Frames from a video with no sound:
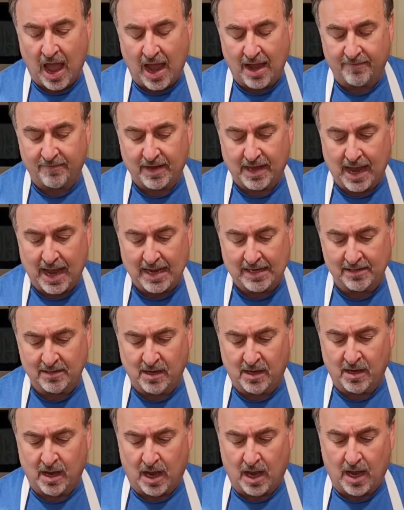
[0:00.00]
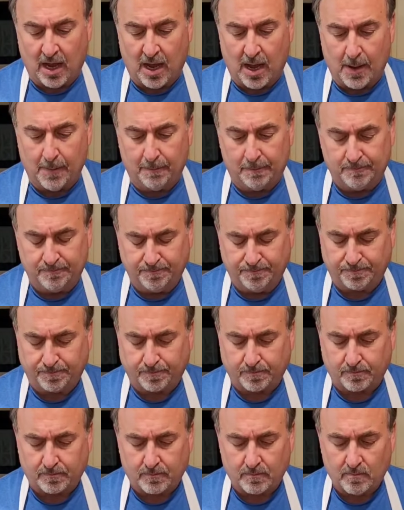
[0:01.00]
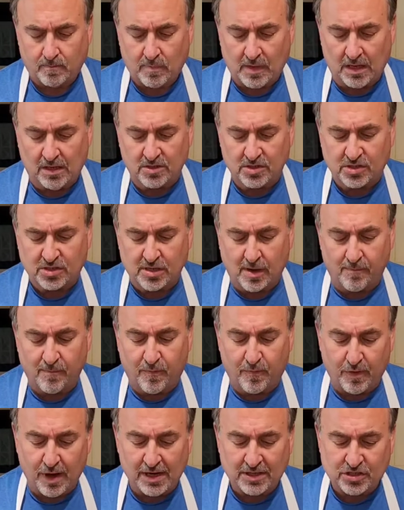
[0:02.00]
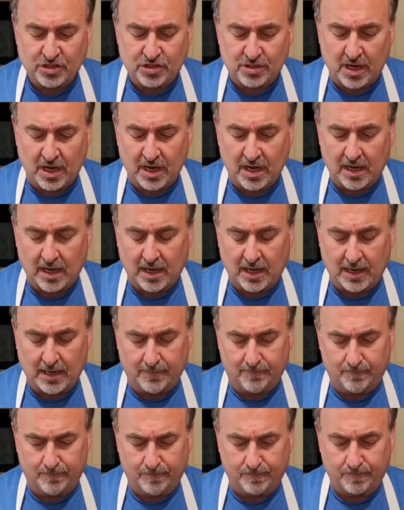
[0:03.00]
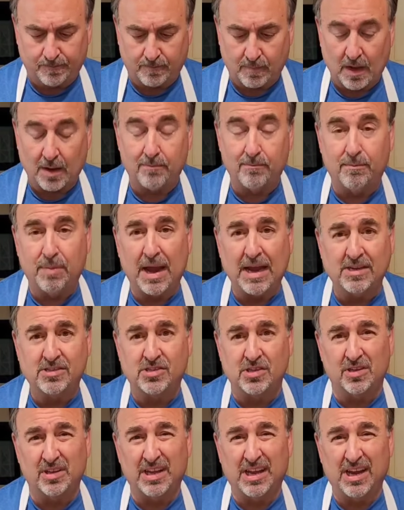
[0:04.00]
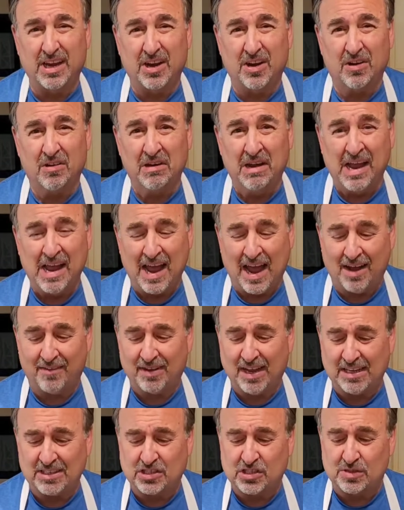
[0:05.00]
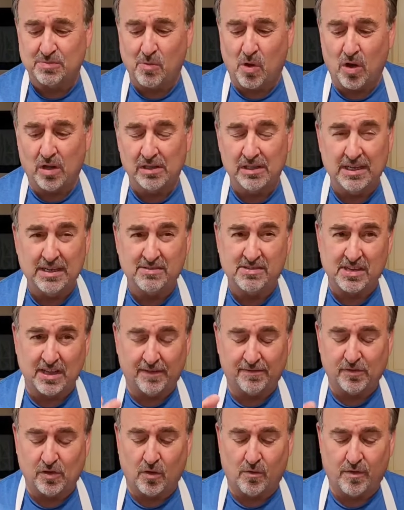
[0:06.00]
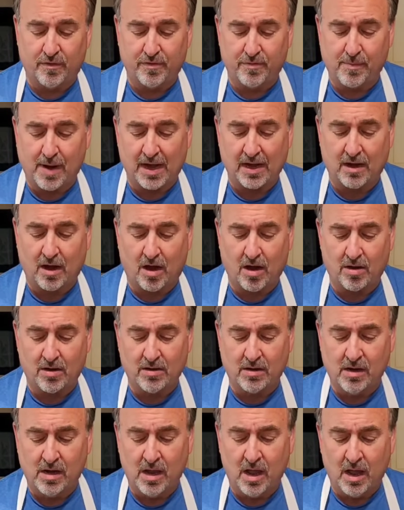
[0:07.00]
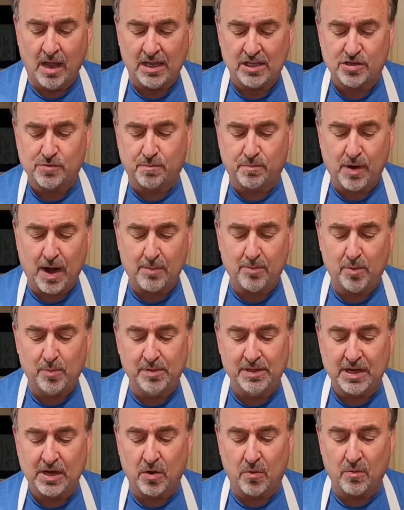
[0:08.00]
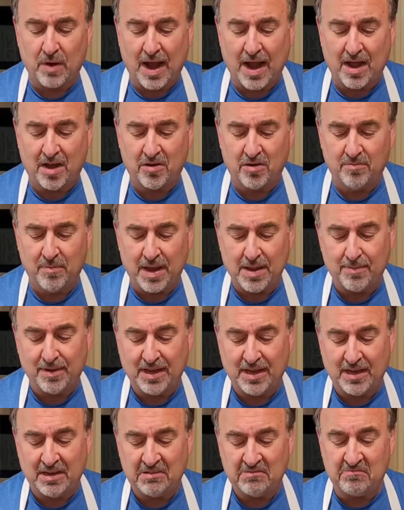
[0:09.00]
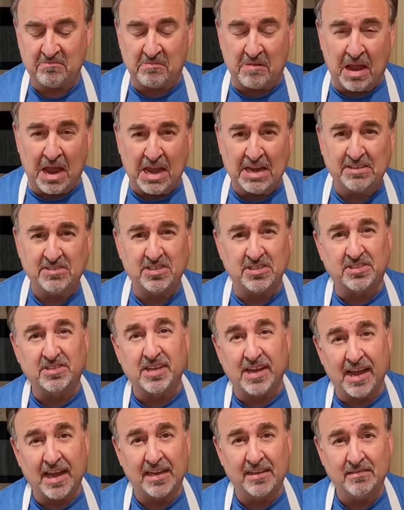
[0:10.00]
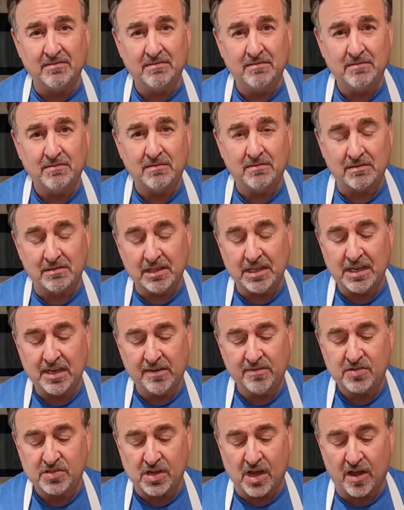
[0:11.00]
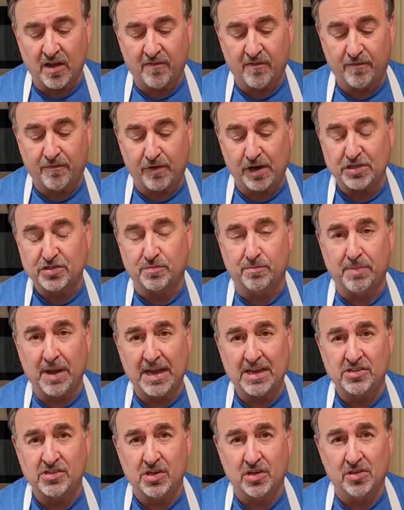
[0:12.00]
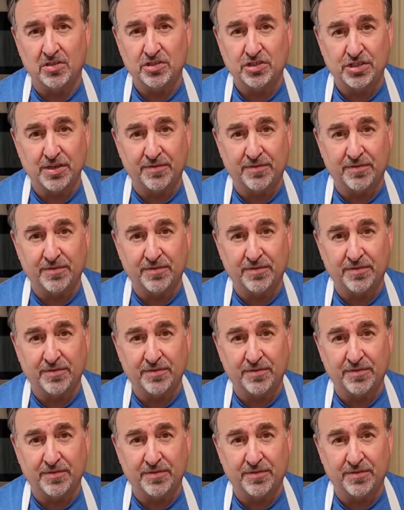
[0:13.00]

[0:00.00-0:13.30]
I've got some fresh basil here. I've got small leaves left over from my garden. It's probably around maybe 8 to 10 leaves of fresh basil